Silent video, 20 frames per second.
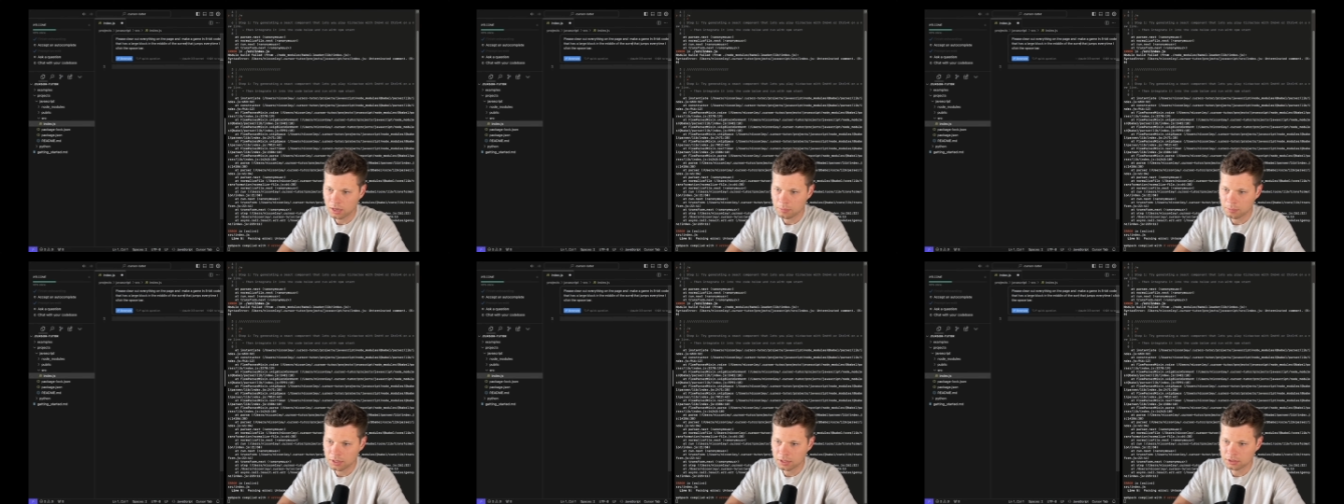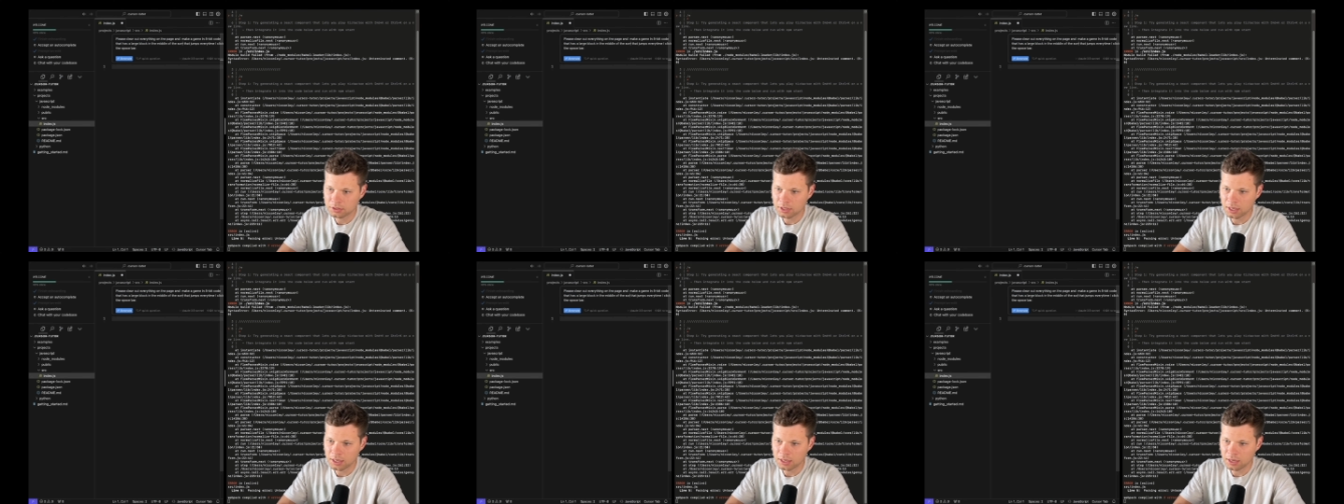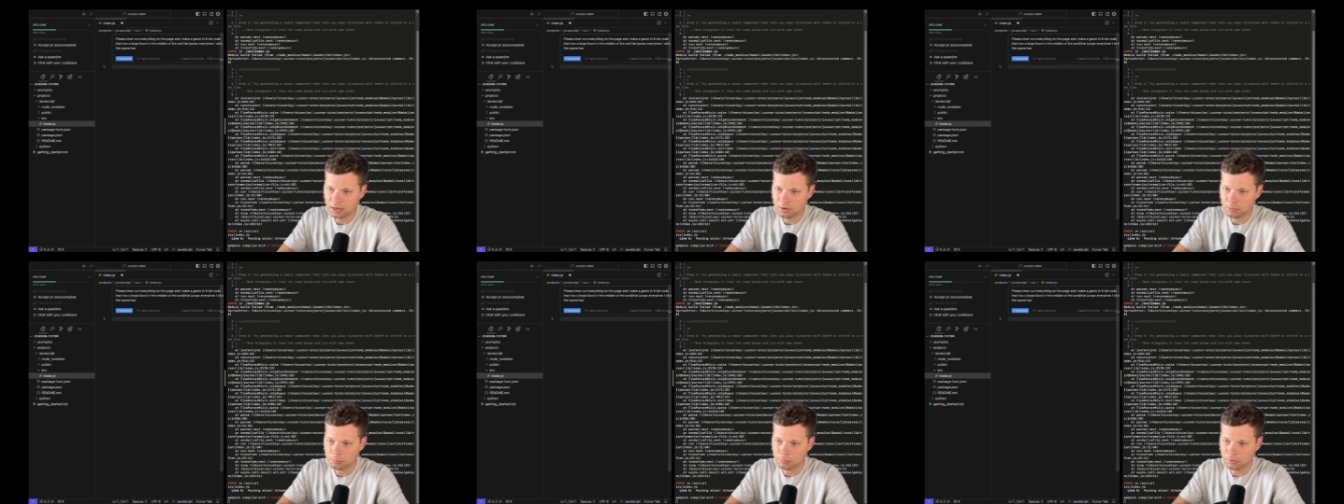I'm going to take
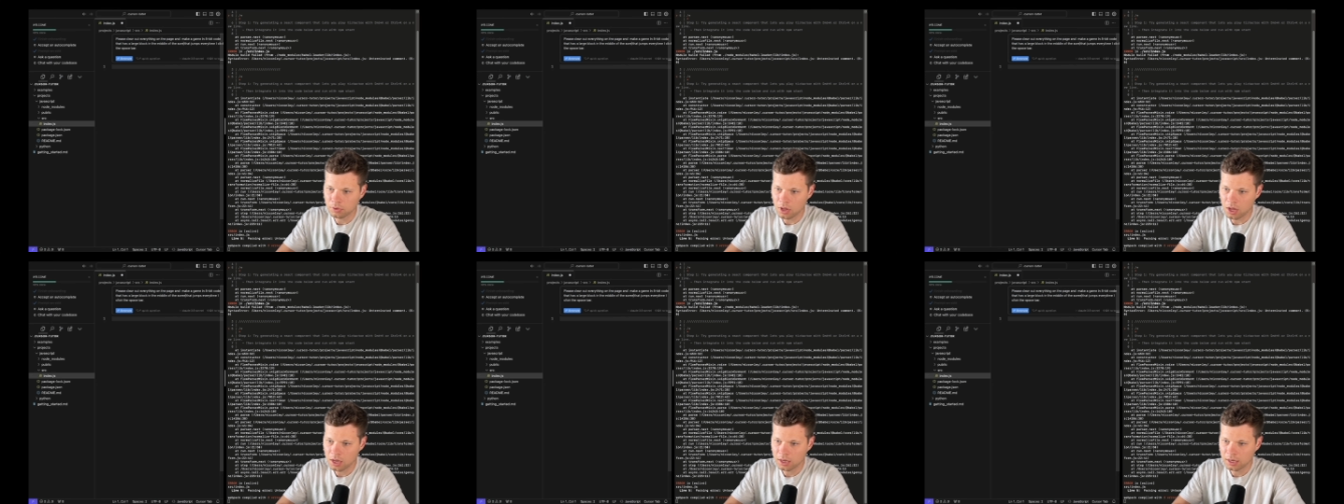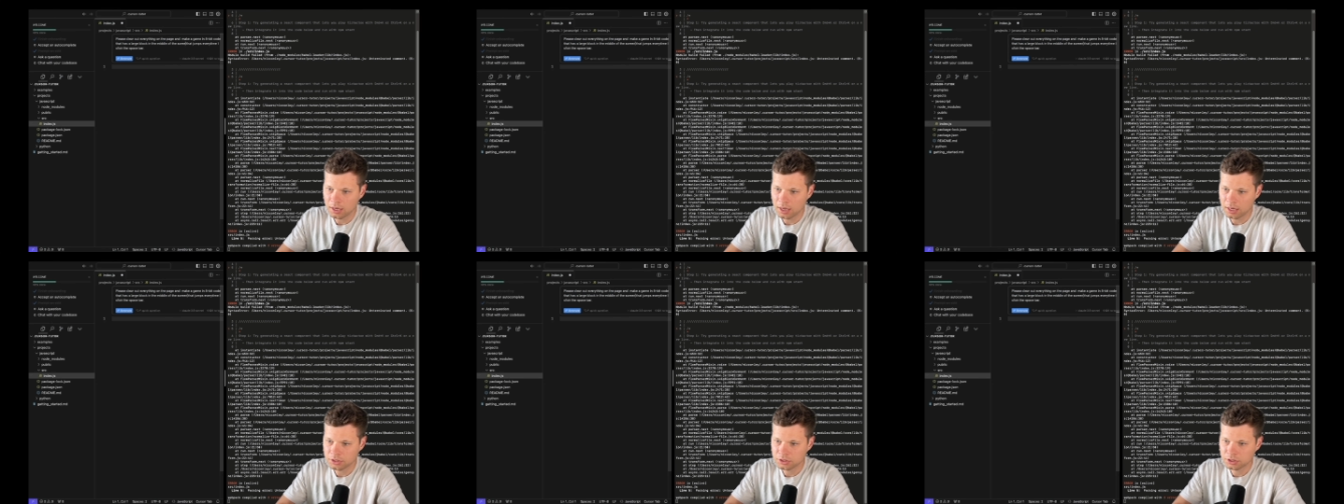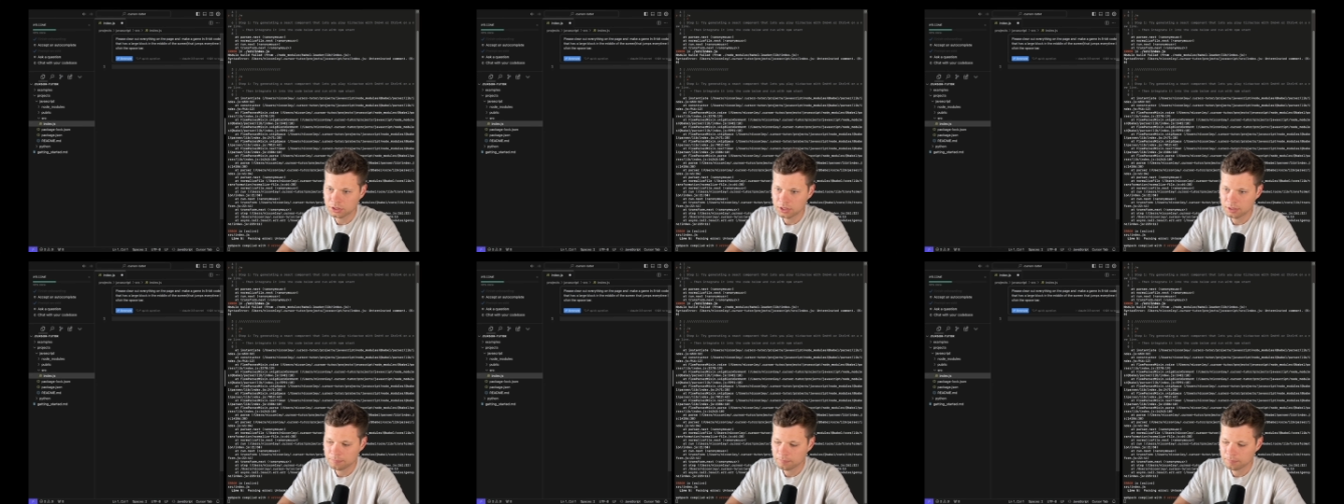out block actually.